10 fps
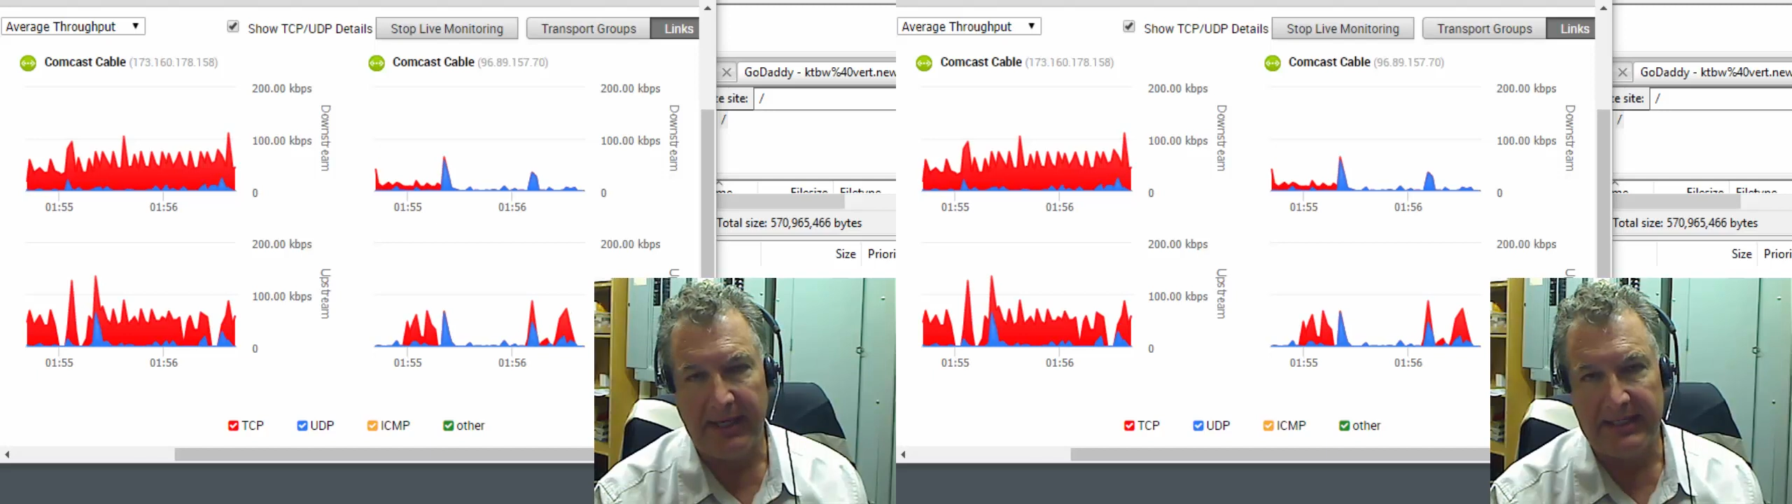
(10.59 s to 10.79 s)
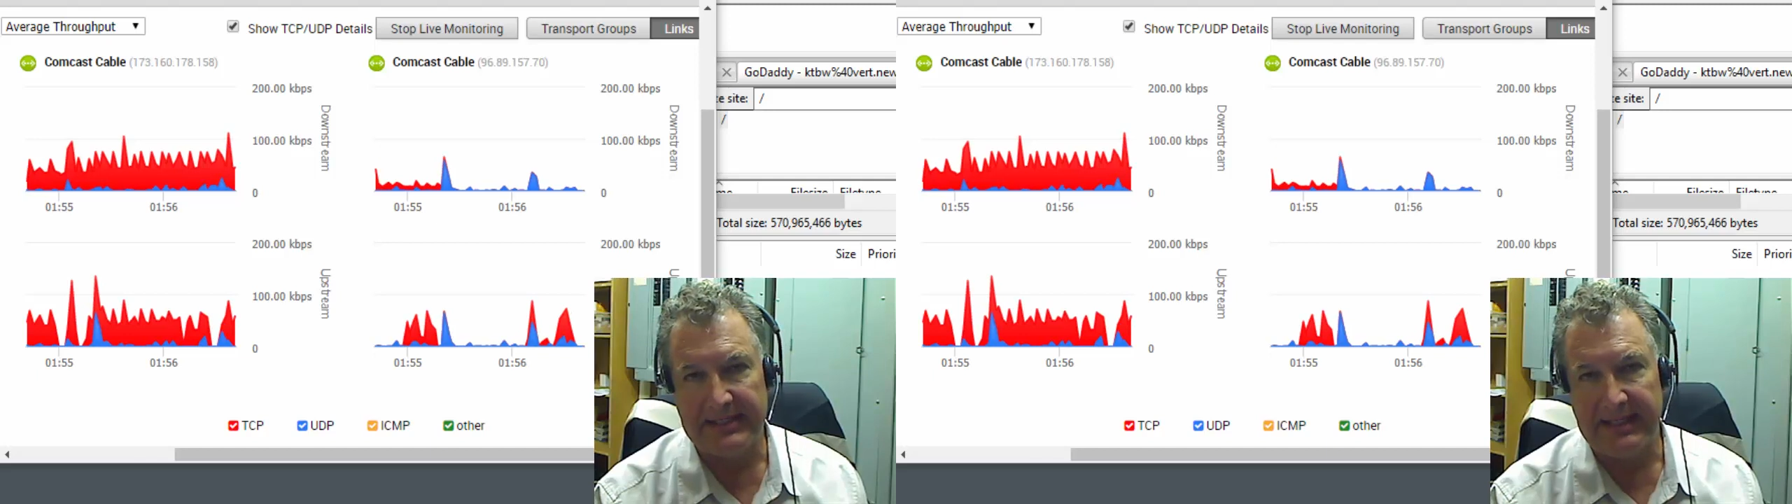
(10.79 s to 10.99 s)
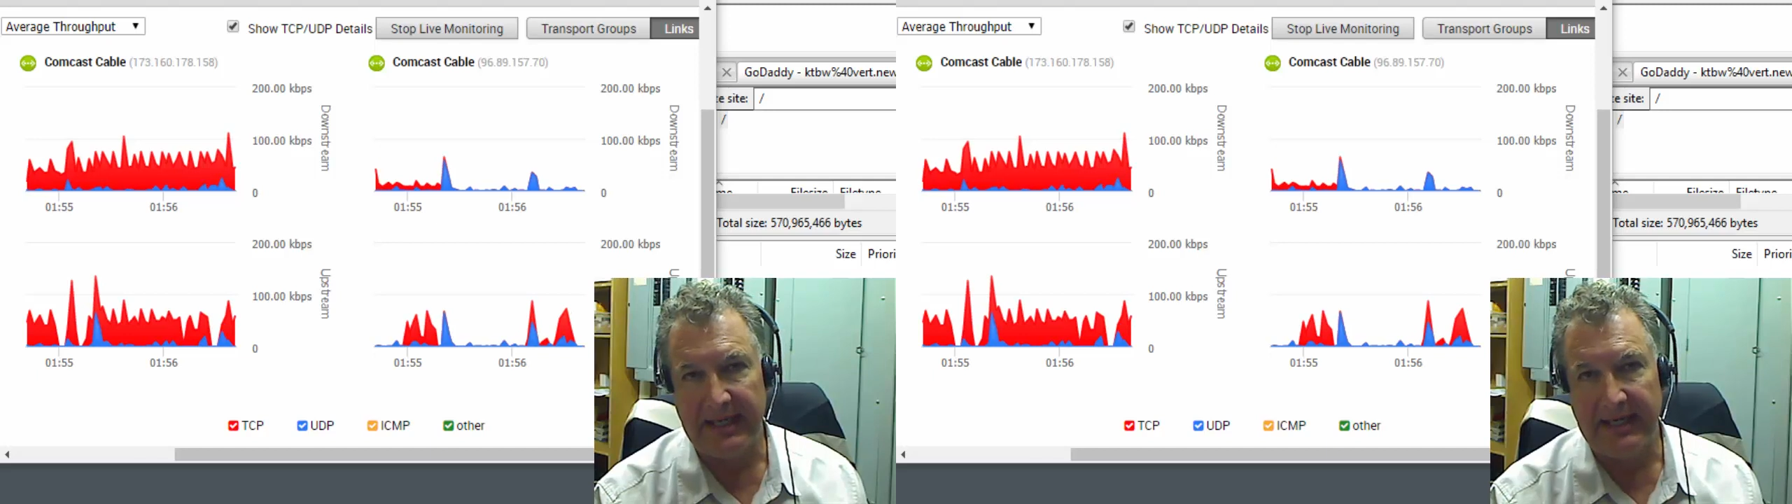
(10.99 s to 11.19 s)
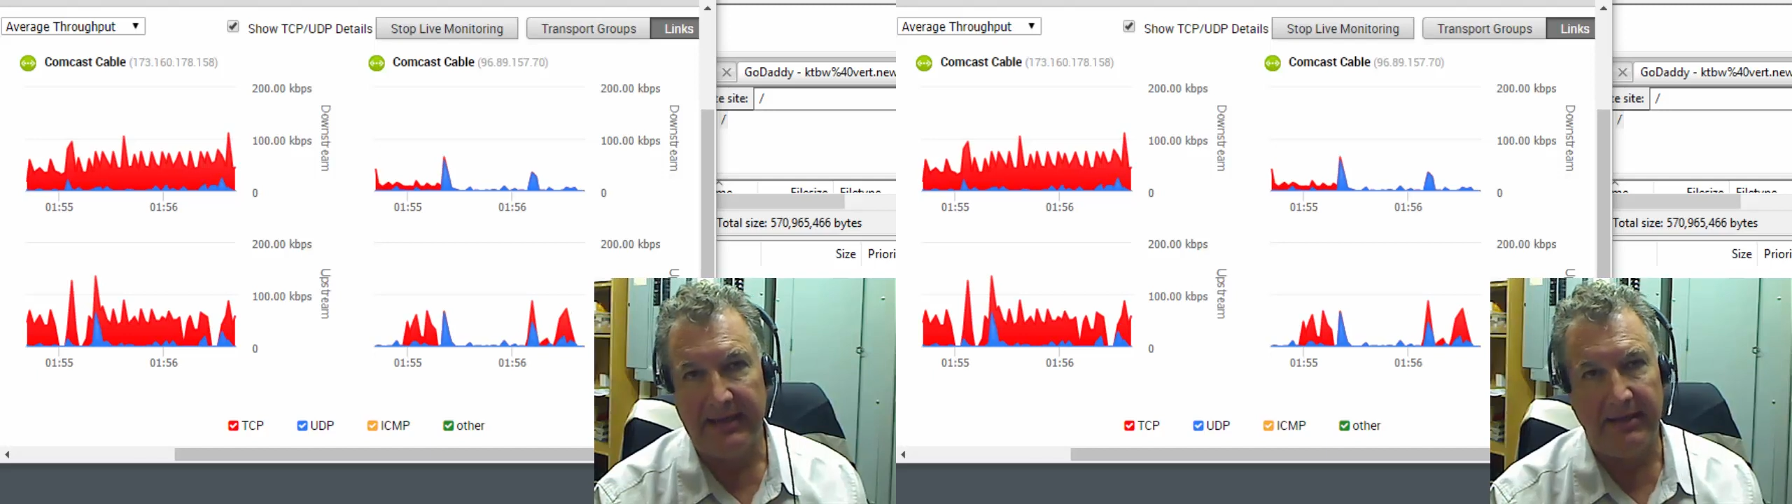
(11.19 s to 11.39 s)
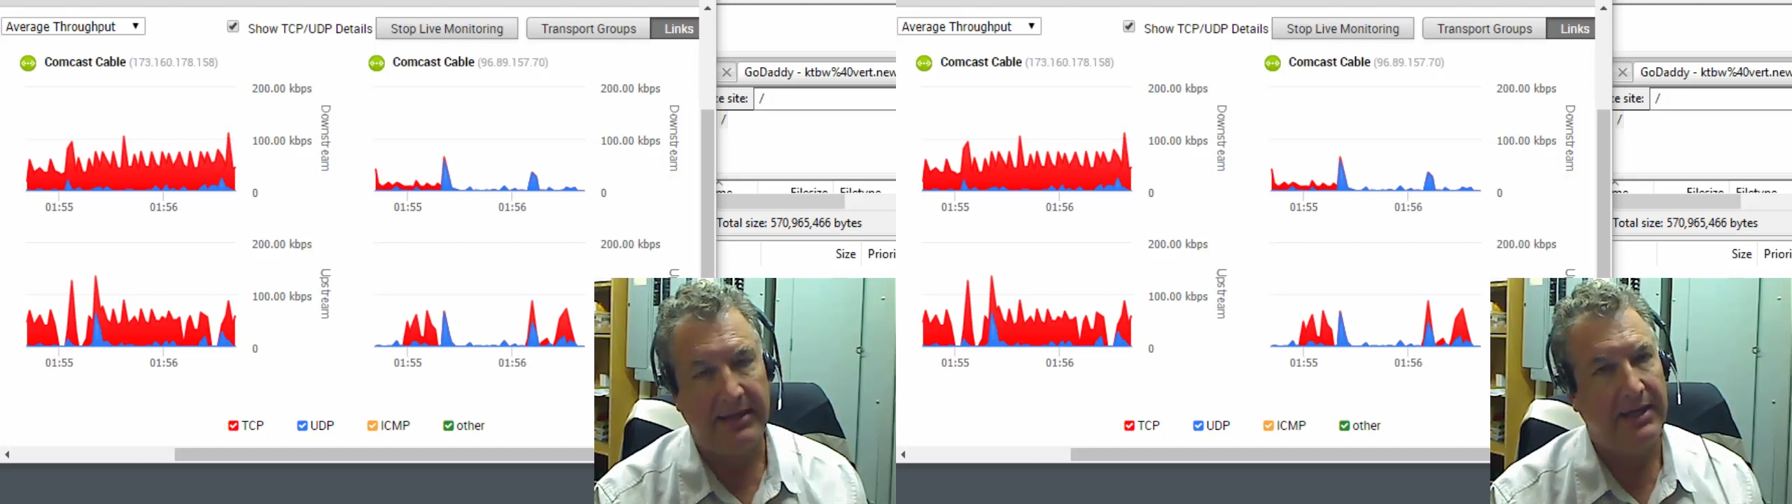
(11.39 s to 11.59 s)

me and said,